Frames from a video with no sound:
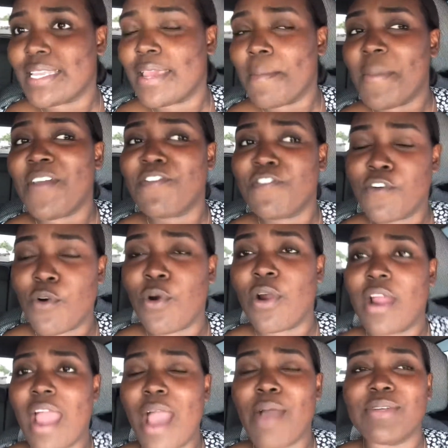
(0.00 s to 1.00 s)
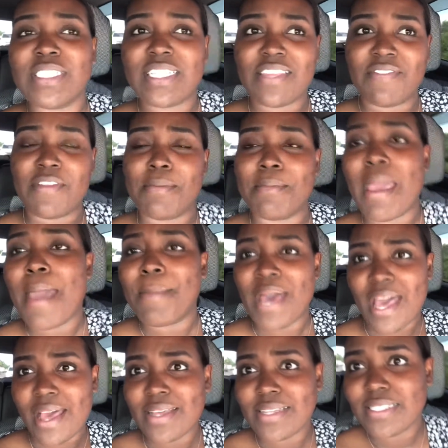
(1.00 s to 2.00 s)
before I was given my
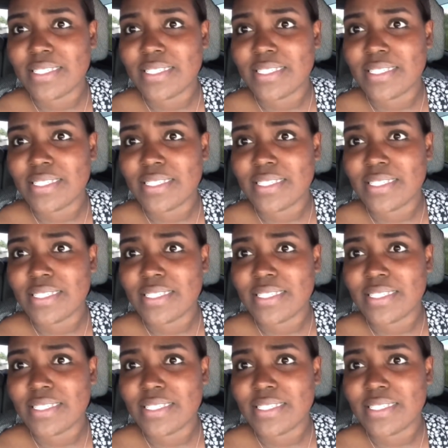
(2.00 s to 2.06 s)
bags.